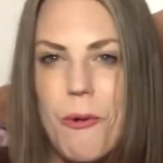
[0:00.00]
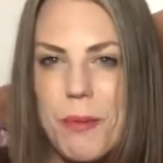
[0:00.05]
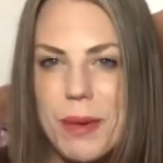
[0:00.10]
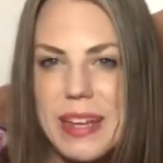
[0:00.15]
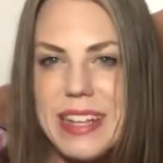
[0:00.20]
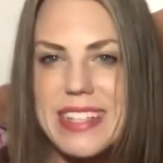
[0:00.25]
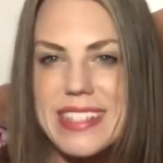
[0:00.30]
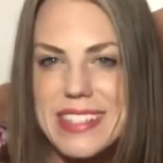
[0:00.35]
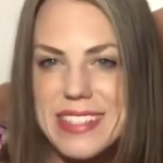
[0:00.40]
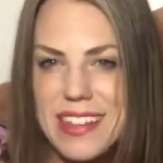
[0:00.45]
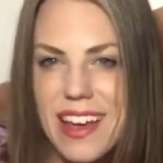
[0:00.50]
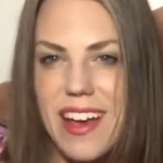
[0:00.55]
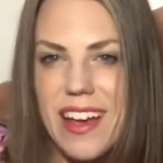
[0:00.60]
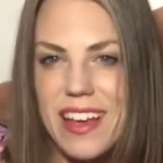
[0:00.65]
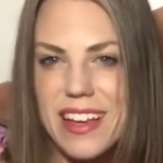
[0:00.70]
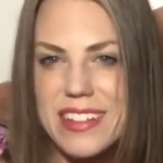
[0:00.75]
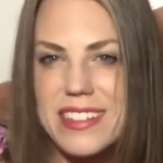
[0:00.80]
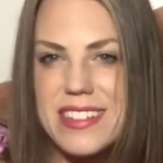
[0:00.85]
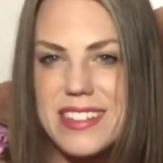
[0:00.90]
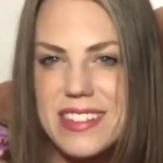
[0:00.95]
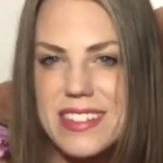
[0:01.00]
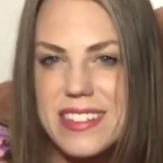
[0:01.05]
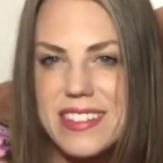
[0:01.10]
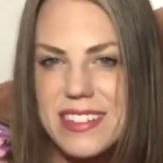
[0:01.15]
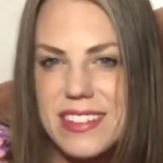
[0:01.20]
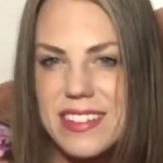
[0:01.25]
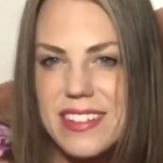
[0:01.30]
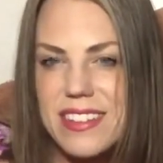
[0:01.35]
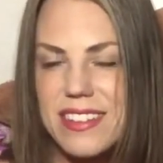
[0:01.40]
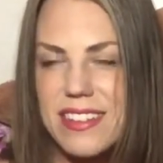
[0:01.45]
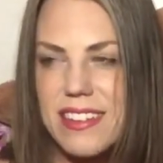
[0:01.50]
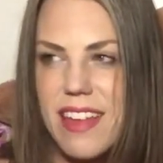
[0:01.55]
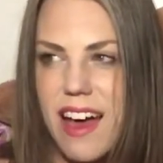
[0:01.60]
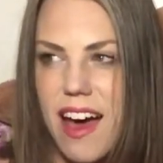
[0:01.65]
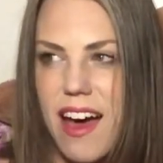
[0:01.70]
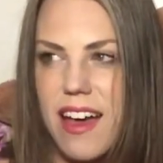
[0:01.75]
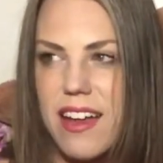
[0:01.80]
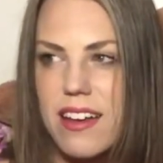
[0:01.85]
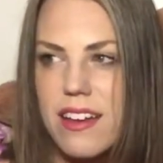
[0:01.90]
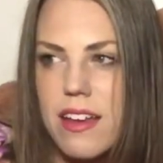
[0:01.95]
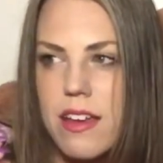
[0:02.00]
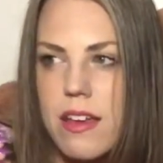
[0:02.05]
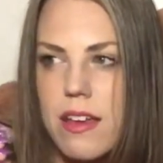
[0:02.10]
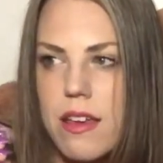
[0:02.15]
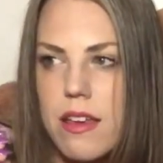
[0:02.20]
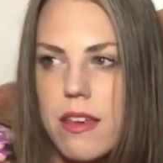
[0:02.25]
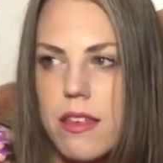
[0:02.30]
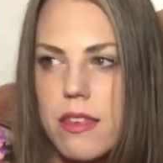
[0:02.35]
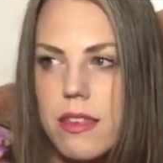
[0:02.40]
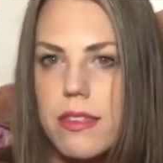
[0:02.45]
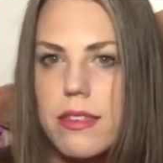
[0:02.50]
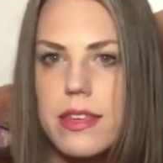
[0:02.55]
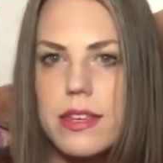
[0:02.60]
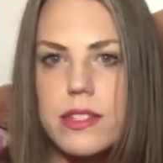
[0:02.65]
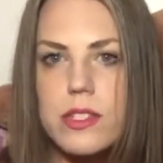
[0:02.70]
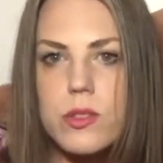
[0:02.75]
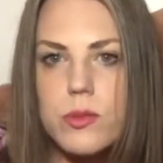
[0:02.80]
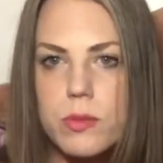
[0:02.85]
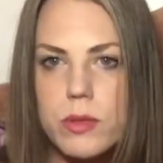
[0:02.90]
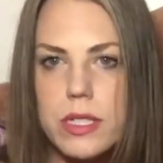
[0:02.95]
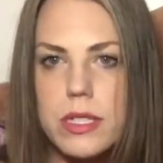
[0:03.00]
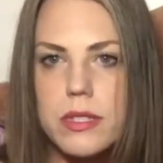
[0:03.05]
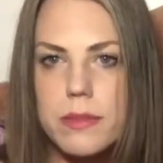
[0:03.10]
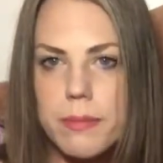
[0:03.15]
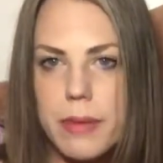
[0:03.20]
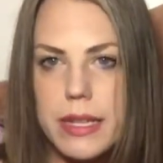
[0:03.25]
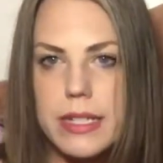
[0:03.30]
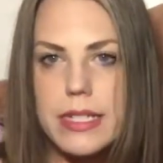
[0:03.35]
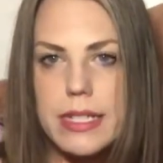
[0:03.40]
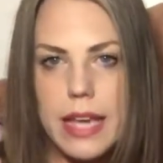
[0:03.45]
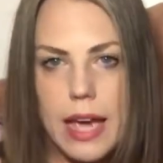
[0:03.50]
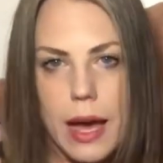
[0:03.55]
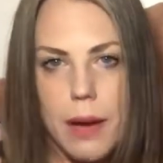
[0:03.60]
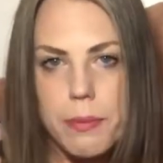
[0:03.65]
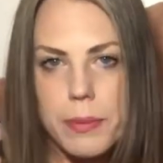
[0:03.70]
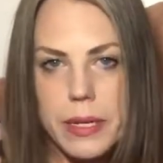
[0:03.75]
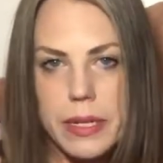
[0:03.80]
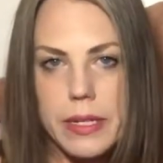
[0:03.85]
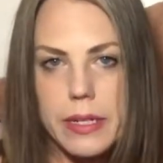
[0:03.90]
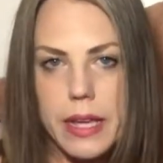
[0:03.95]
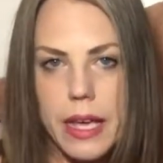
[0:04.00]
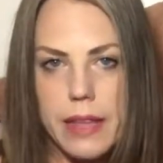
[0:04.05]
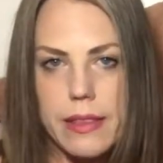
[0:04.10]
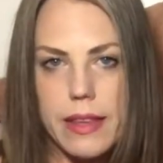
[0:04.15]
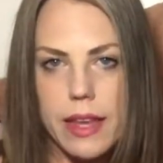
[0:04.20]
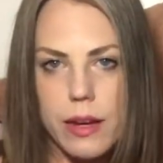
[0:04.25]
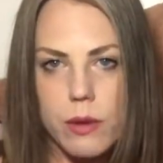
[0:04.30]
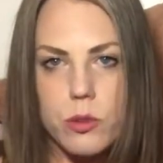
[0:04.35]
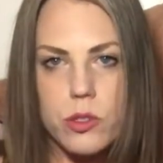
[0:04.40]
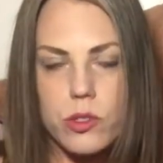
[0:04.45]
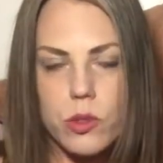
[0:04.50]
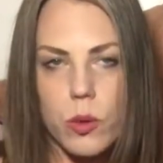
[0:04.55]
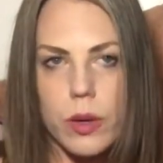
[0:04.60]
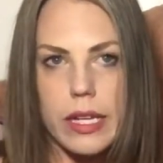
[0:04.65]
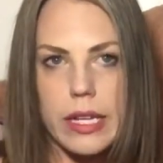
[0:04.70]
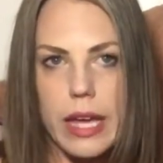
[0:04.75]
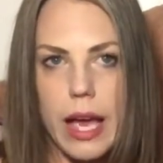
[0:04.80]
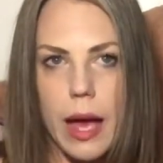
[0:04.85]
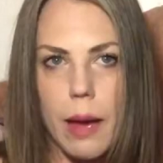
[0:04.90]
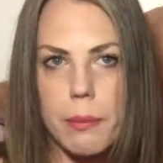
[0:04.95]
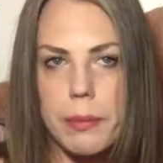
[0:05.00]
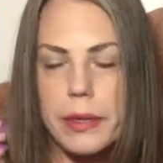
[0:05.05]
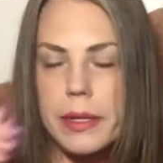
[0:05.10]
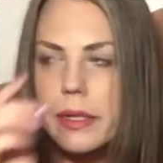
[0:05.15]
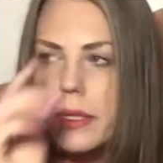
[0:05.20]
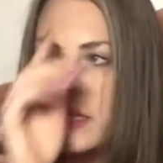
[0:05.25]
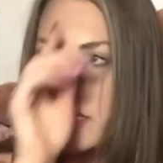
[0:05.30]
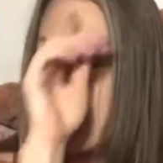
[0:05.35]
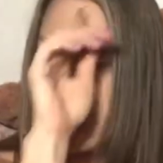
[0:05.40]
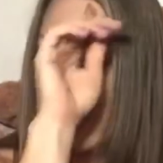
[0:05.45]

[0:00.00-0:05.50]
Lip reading: many signs that this was meant to happen and that it was going to happen.